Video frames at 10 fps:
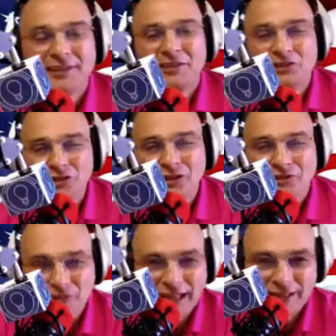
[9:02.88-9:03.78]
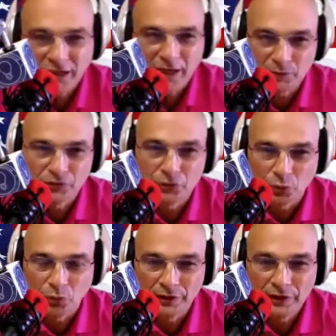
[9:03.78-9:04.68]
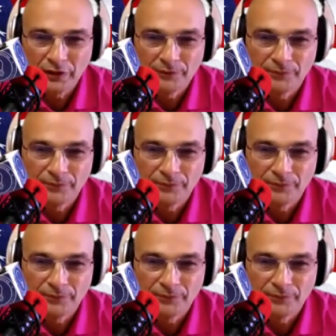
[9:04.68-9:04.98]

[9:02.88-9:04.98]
just that type of story